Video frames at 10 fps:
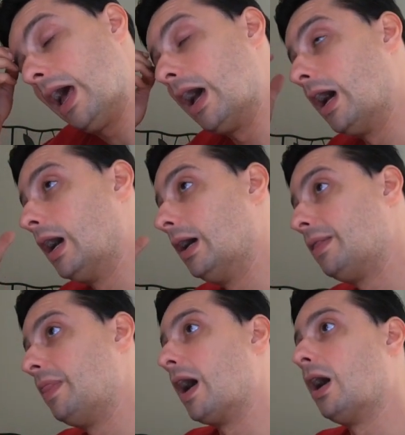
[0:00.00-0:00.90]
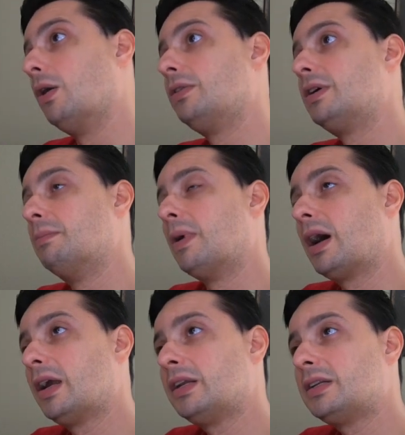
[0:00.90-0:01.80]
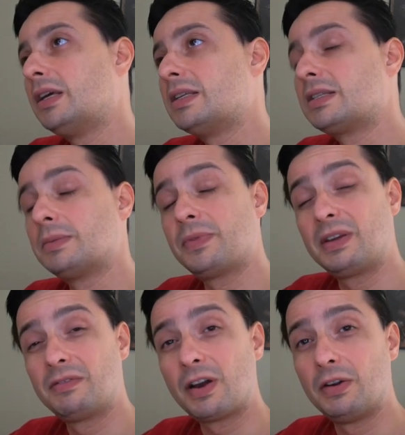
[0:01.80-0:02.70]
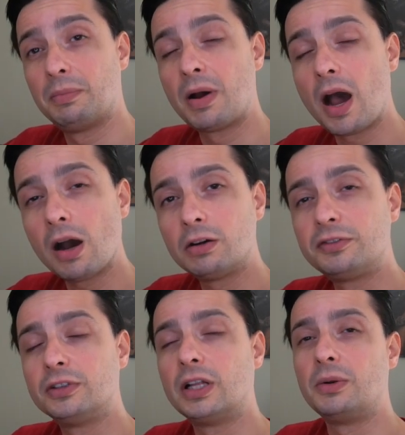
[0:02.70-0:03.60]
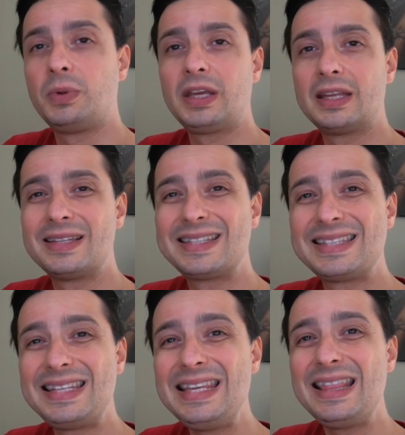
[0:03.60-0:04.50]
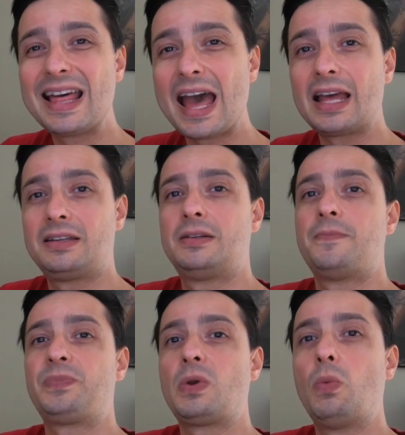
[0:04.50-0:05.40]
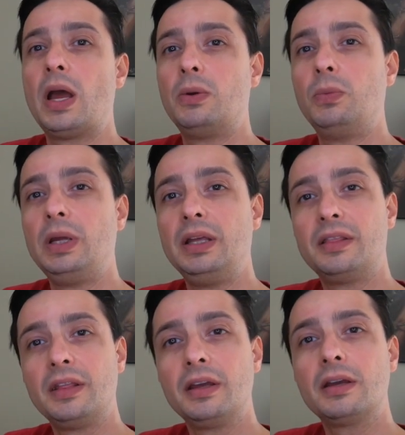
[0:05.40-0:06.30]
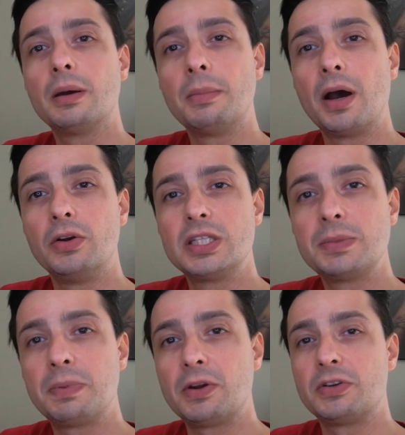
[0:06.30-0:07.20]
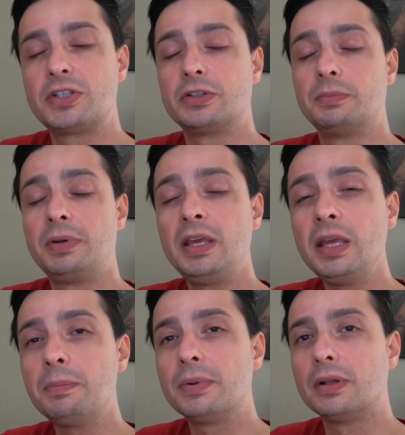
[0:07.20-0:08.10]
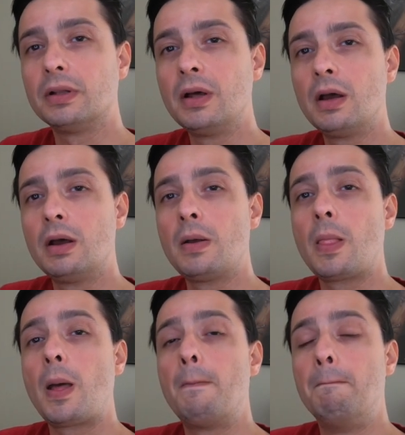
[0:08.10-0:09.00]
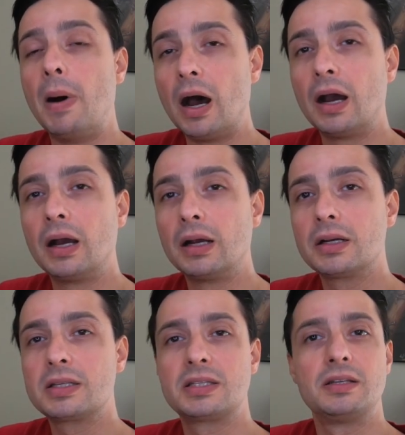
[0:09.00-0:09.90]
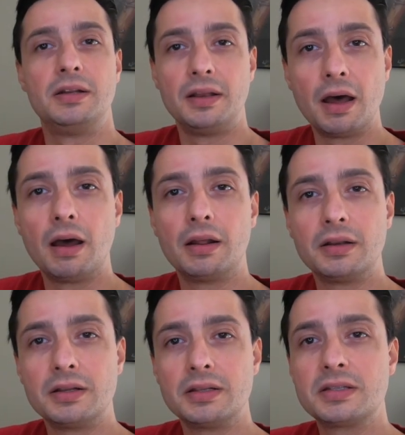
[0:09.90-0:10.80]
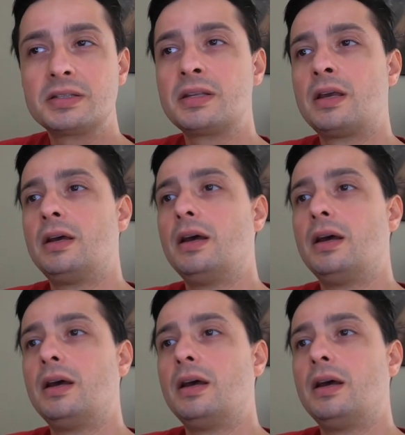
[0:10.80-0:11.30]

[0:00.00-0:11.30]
Now, the mind is something very powerful, and we can see that when we think about spiritual people, monks, nuns,